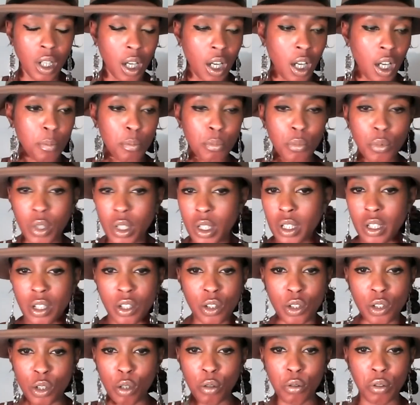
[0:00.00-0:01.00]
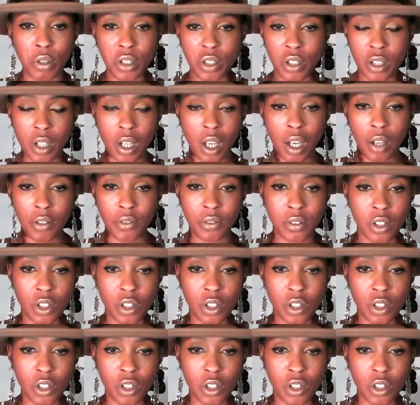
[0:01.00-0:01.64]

I'm really sorry to have